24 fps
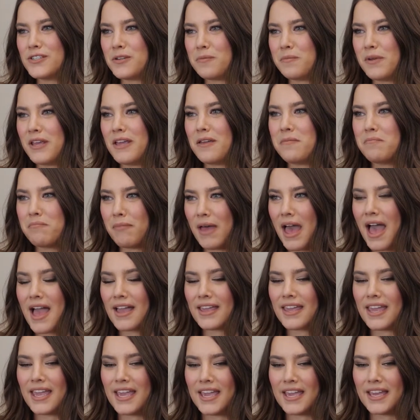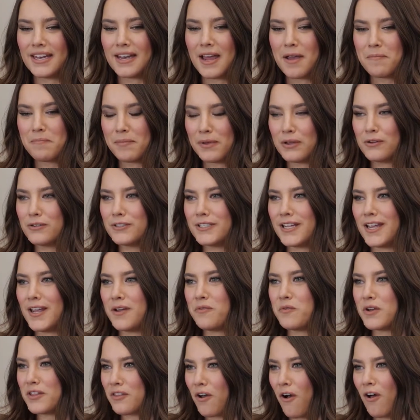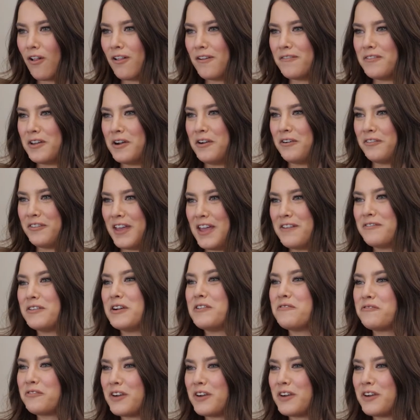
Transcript: to being back in a building with all of their favorite